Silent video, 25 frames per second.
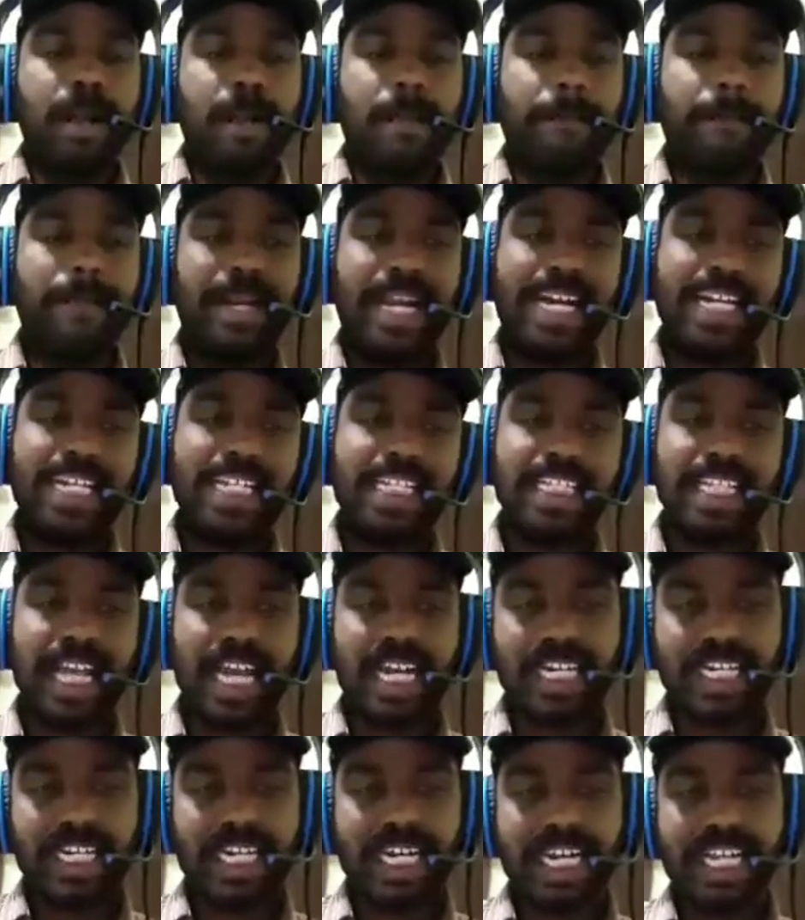Blood
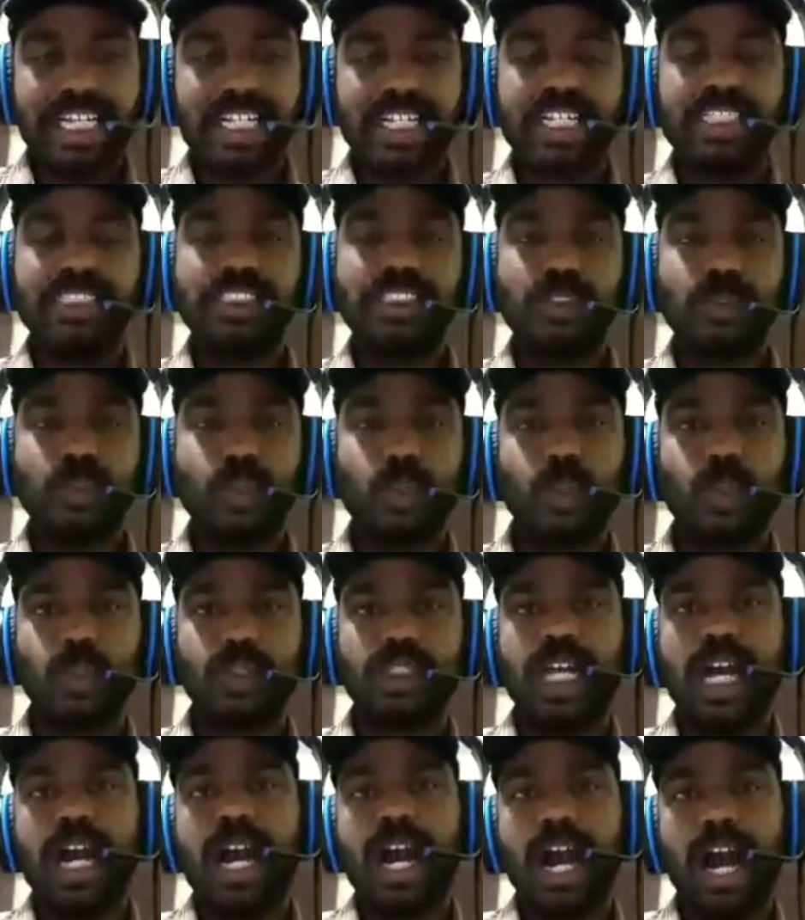circulation
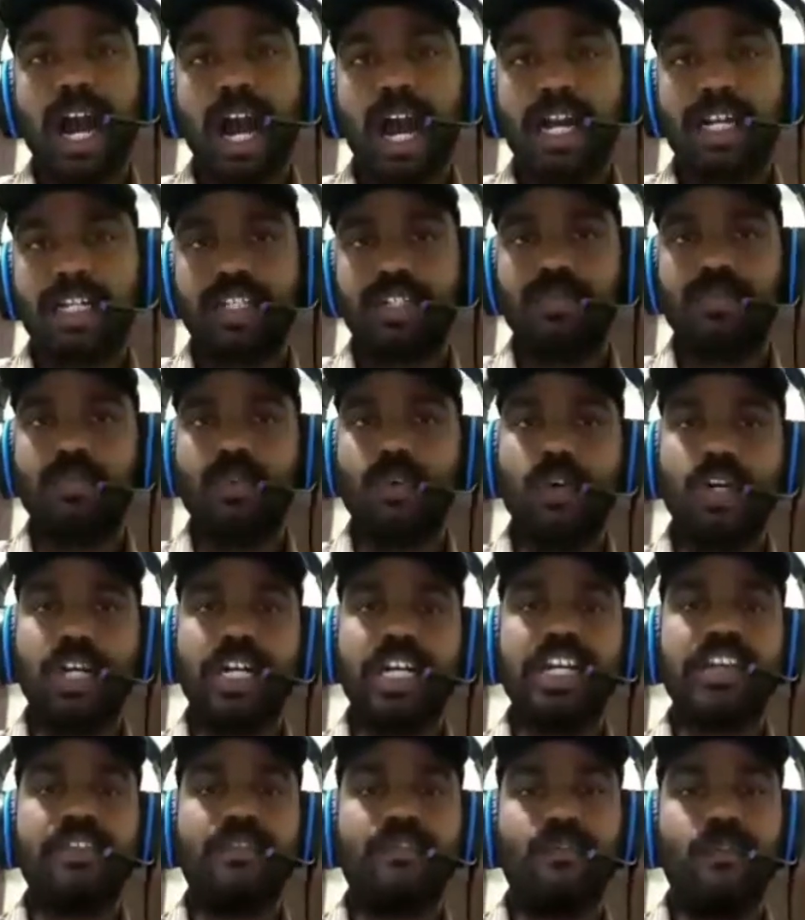through the heart
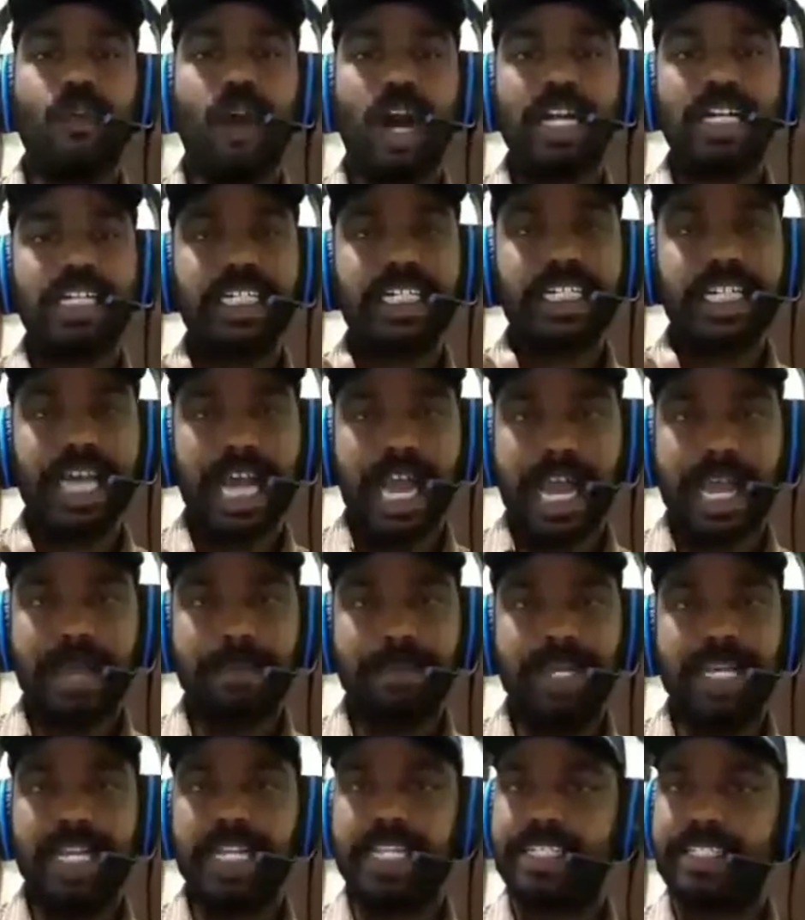only one
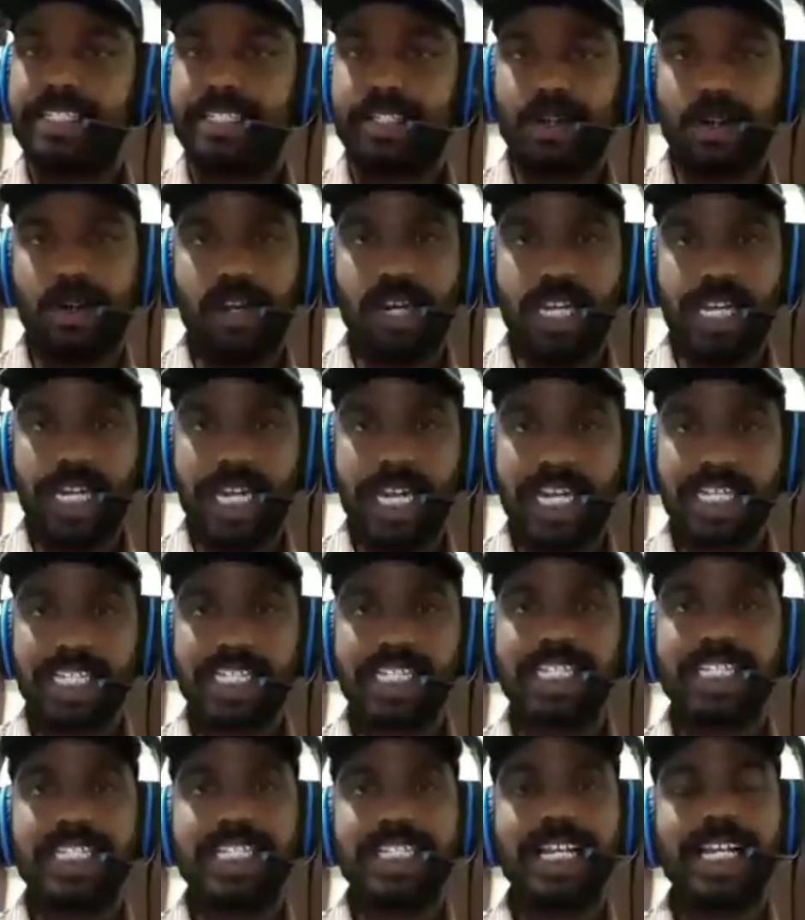time is called
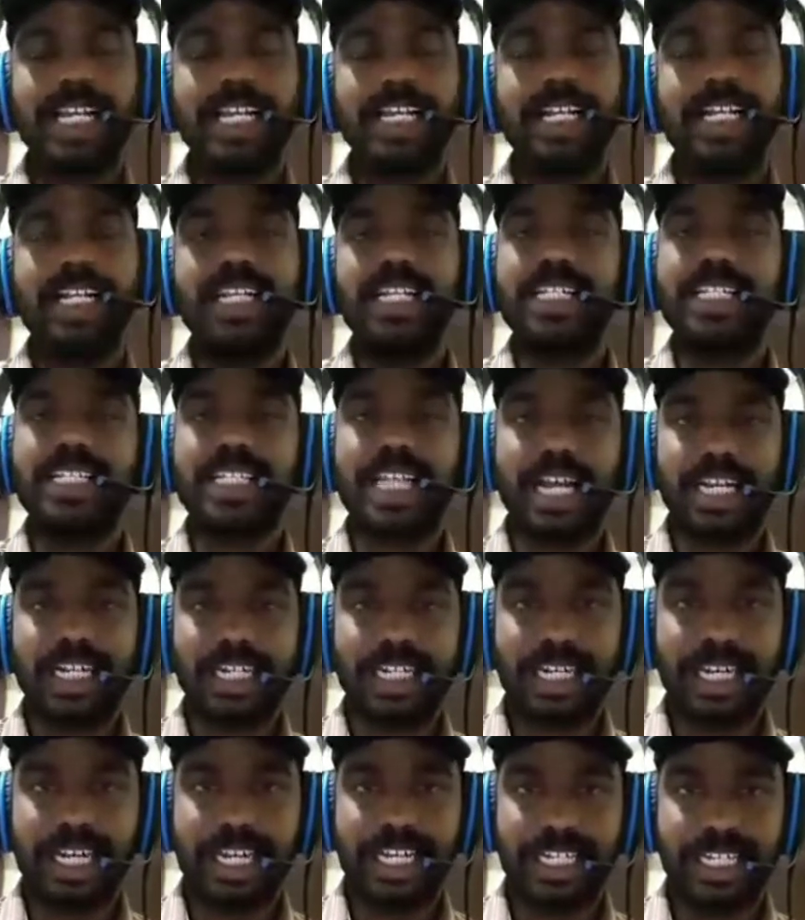as single
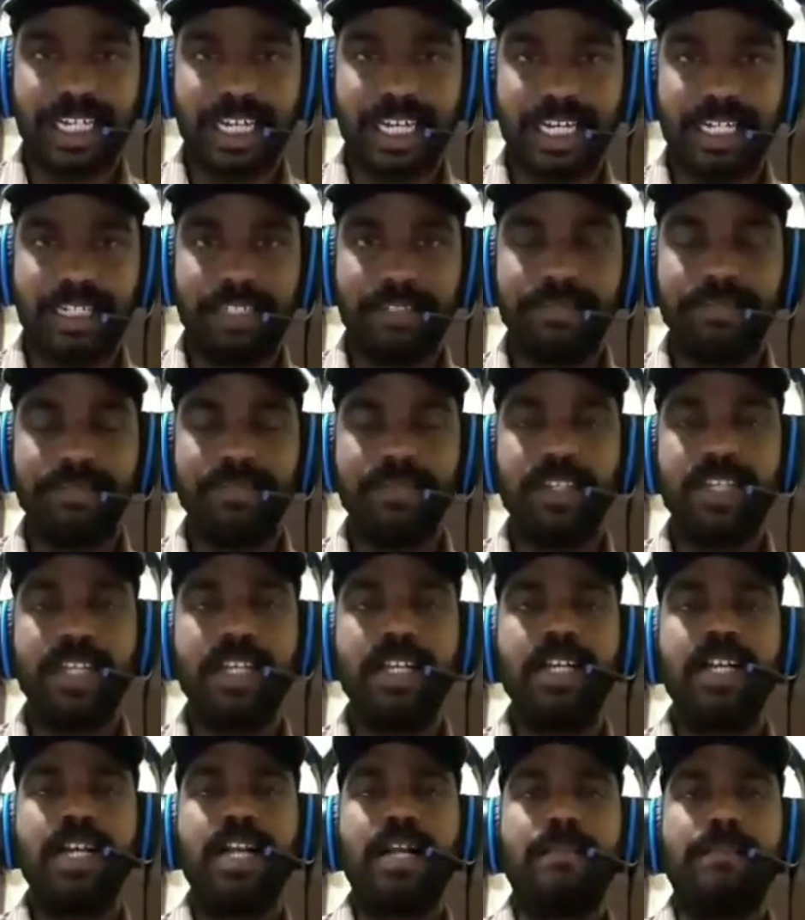circulation.
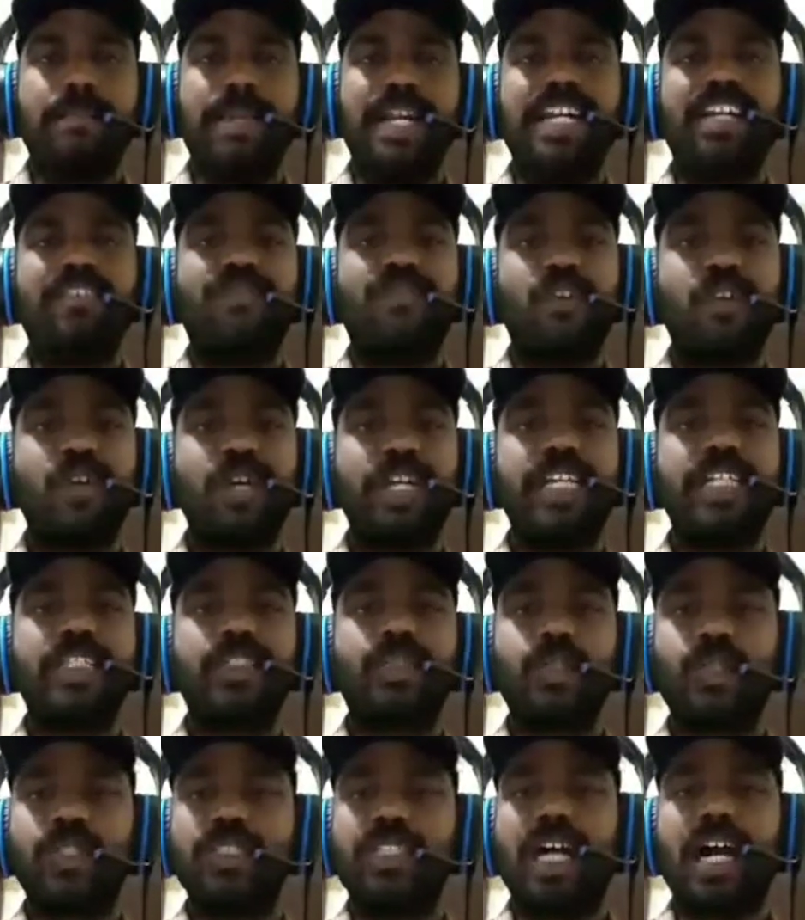Blood
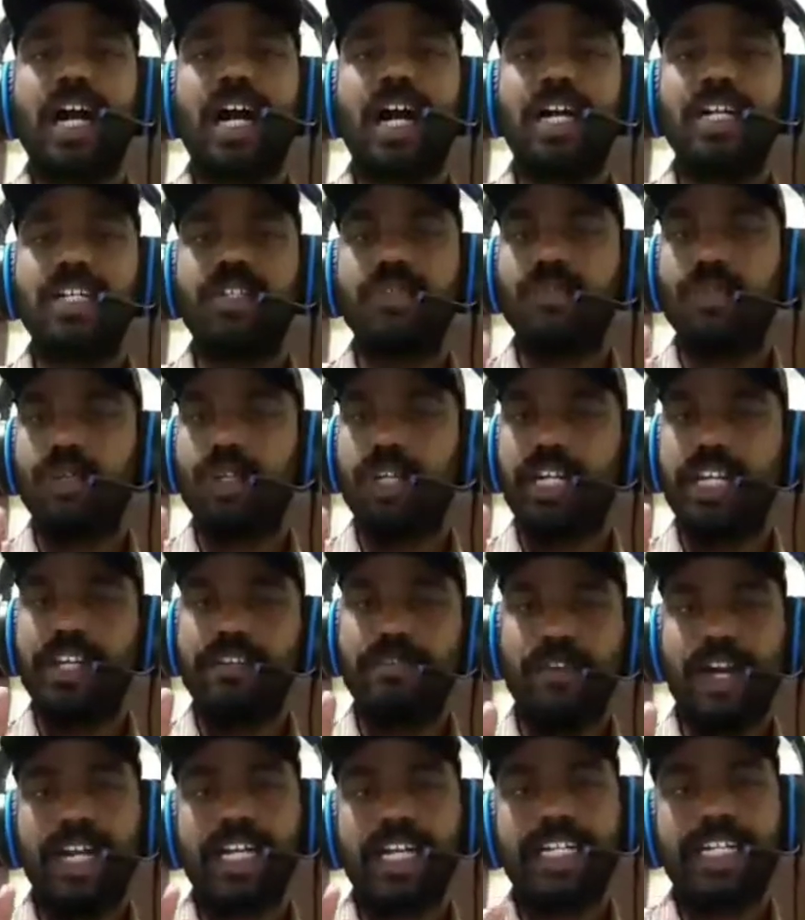flowing through the heart
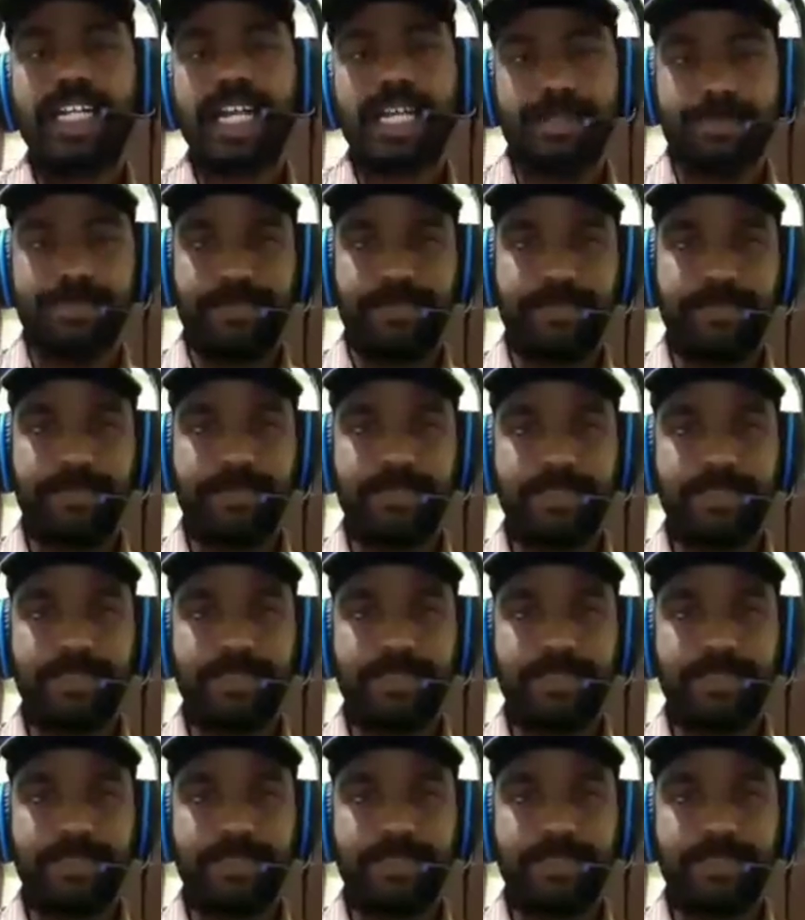only one time.